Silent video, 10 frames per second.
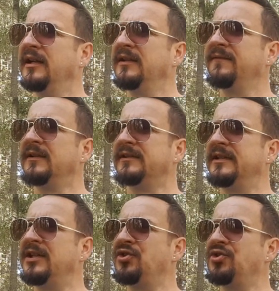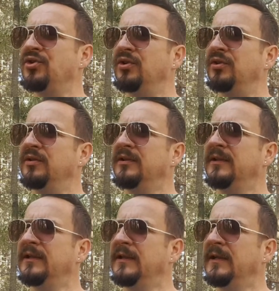It will teach you
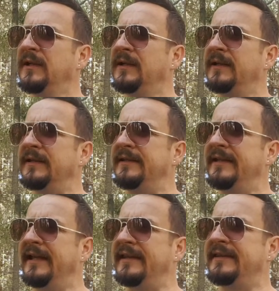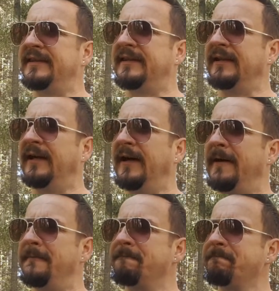that
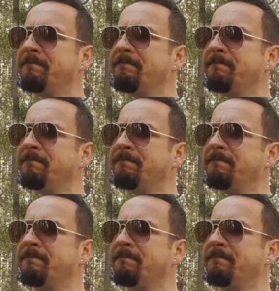uh,